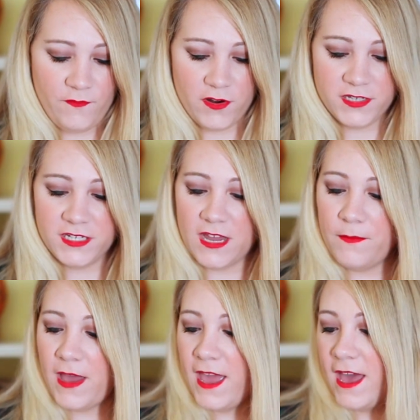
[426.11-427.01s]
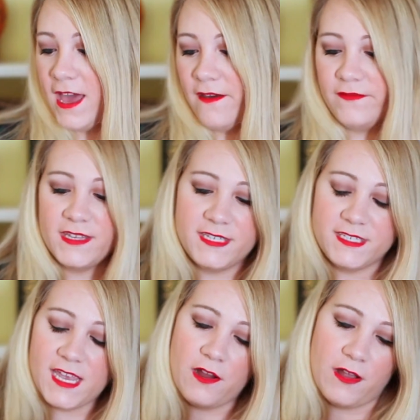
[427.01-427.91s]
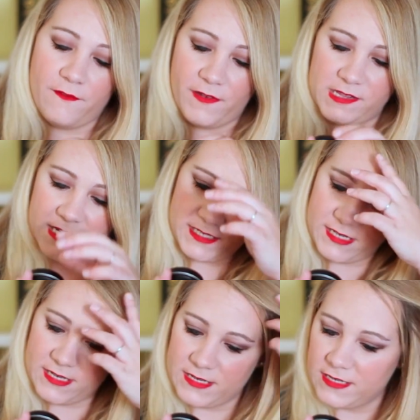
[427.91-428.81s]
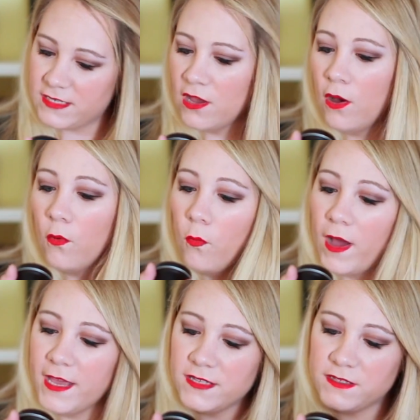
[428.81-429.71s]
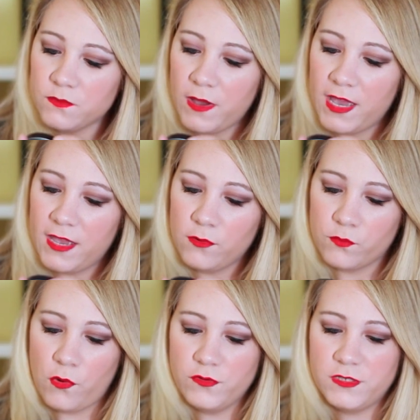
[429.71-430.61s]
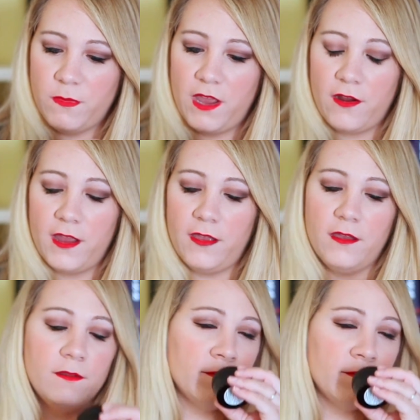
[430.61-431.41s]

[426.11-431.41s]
First up, I have the Seraph, and this is White Suede Rosemary.